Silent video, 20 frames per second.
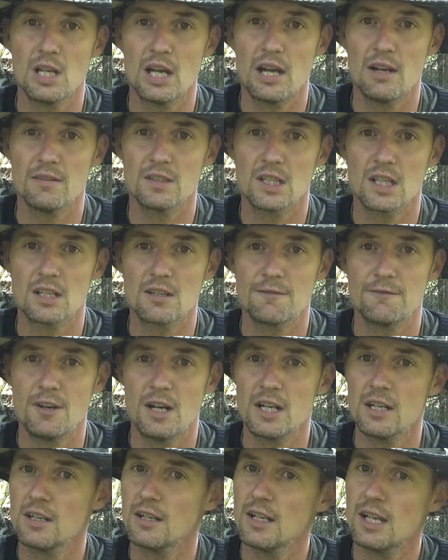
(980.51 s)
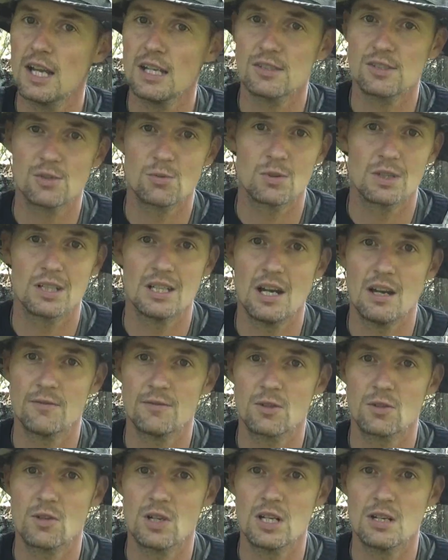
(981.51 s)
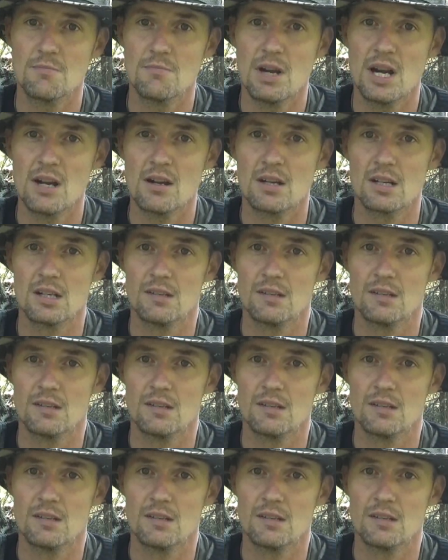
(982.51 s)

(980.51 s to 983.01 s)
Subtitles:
I haven't lit a fire yet, so we're going to have to grin and bear it.